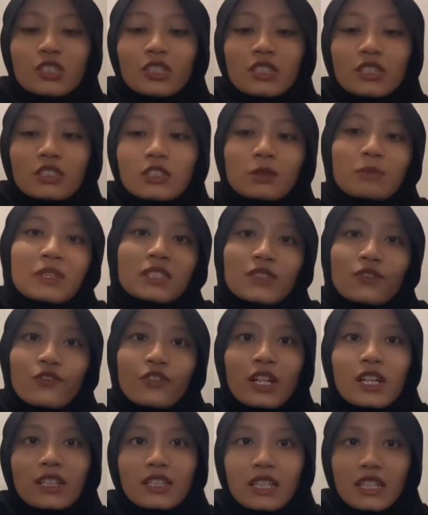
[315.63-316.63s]
in specific
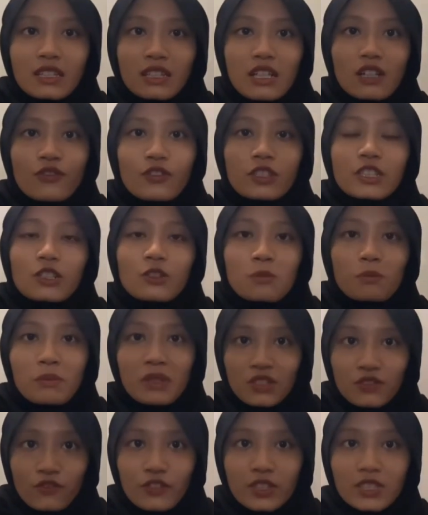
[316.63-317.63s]
agenda for their own
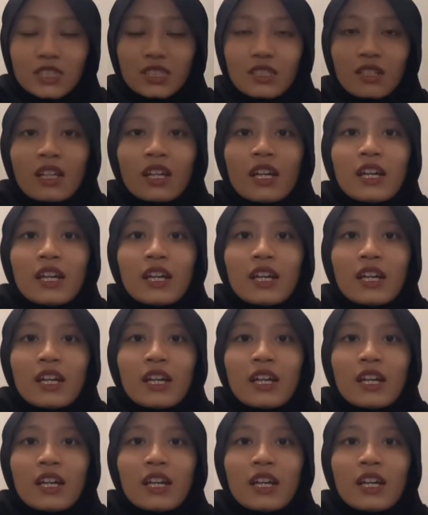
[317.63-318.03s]
benefits.